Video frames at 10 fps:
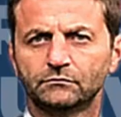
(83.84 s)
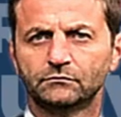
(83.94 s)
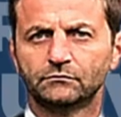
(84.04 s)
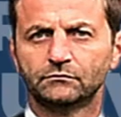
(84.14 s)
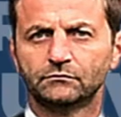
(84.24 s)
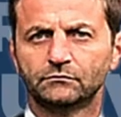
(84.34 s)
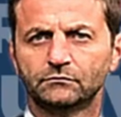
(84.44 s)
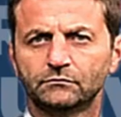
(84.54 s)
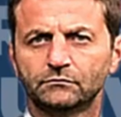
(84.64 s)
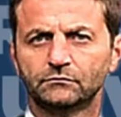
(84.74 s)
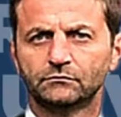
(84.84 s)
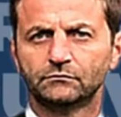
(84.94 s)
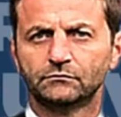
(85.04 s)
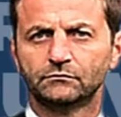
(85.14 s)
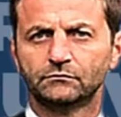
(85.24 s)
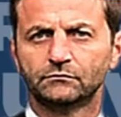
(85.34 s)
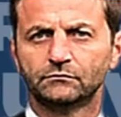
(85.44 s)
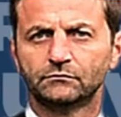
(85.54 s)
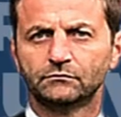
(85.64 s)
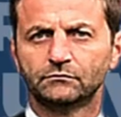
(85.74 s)

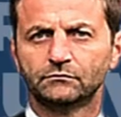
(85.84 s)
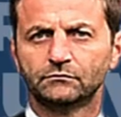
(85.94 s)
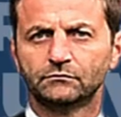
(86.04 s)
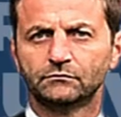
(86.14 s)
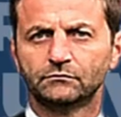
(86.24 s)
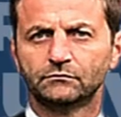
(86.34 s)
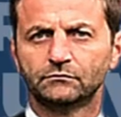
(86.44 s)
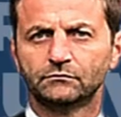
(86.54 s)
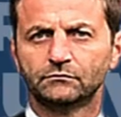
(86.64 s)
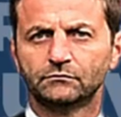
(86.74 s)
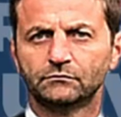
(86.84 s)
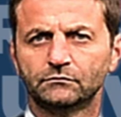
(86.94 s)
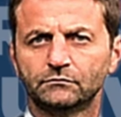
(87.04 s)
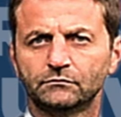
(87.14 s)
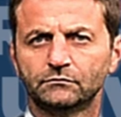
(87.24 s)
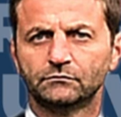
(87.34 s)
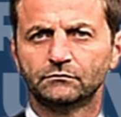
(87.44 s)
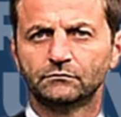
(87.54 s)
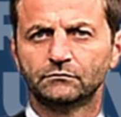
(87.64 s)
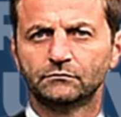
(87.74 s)

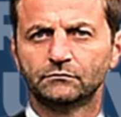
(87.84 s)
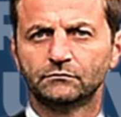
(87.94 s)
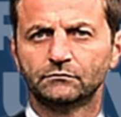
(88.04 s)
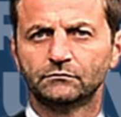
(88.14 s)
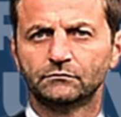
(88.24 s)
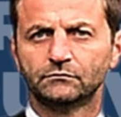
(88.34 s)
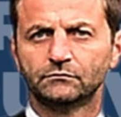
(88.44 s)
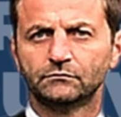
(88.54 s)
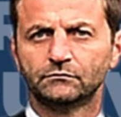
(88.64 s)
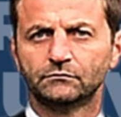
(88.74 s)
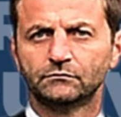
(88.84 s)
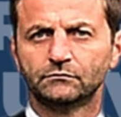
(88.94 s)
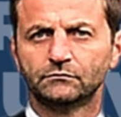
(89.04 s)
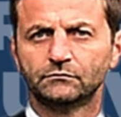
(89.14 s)
(not speaking)